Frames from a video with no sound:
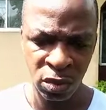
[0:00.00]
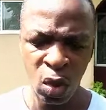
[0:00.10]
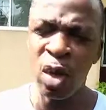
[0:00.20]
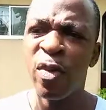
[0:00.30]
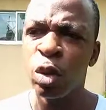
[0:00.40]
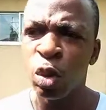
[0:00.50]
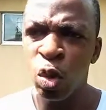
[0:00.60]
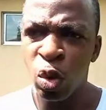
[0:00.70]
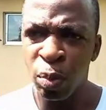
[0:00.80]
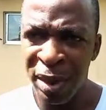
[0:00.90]
None of us should
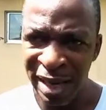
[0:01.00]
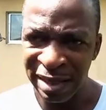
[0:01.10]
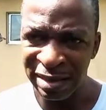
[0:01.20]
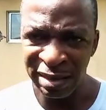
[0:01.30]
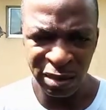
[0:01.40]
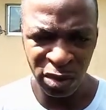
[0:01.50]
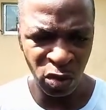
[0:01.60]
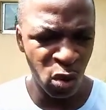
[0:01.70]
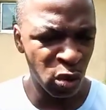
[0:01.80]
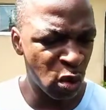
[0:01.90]
go to bed
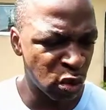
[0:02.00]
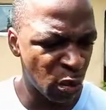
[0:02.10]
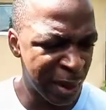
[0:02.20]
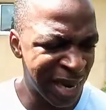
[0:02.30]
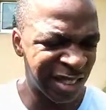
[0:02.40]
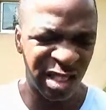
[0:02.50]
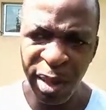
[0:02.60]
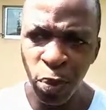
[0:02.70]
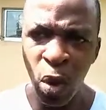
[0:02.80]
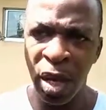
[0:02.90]
and
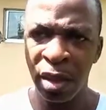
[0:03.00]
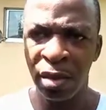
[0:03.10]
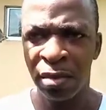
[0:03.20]
sleep well.